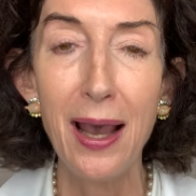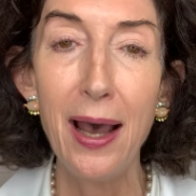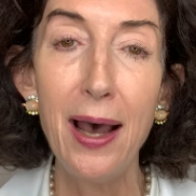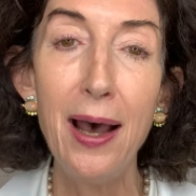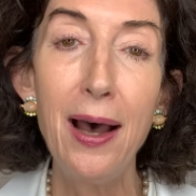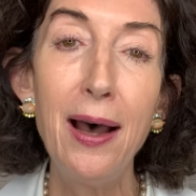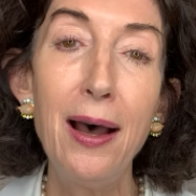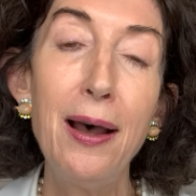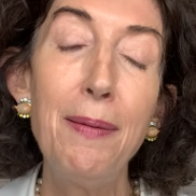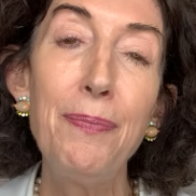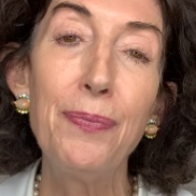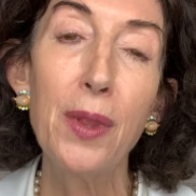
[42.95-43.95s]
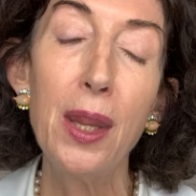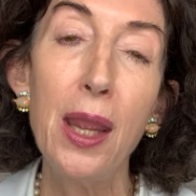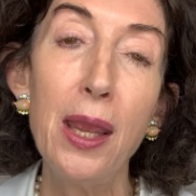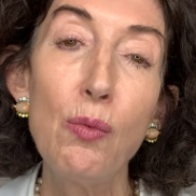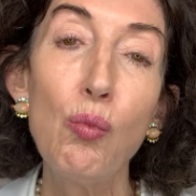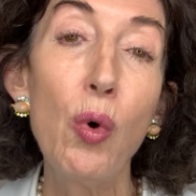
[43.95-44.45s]
and
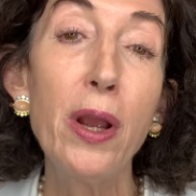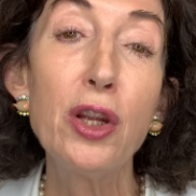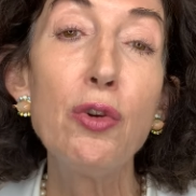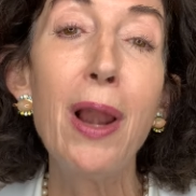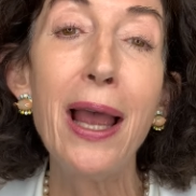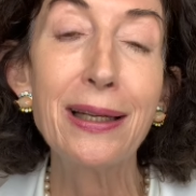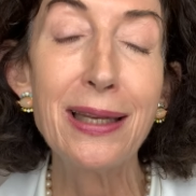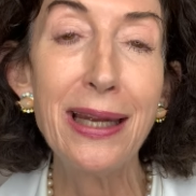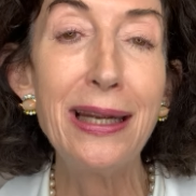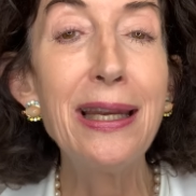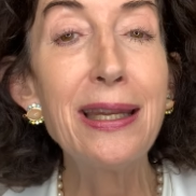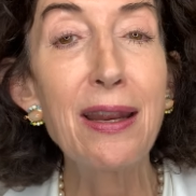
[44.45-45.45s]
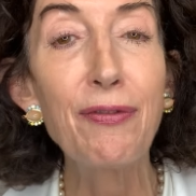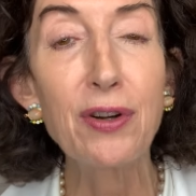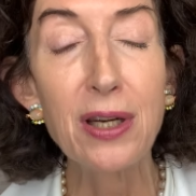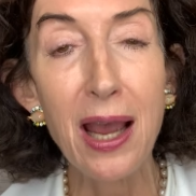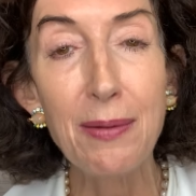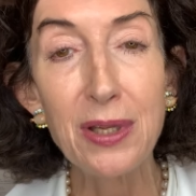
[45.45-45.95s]
what you like to eat at different
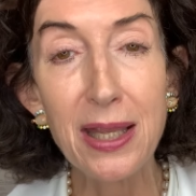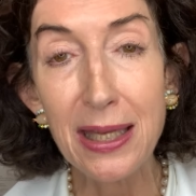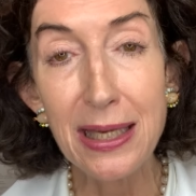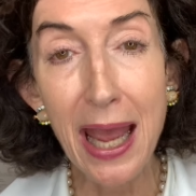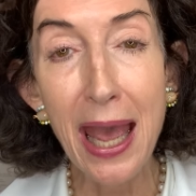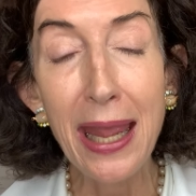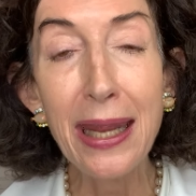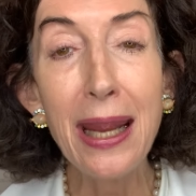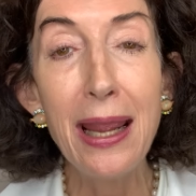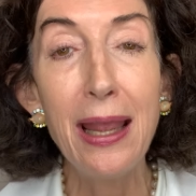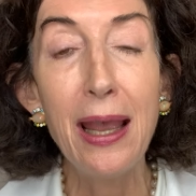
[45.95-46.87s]
times of the day.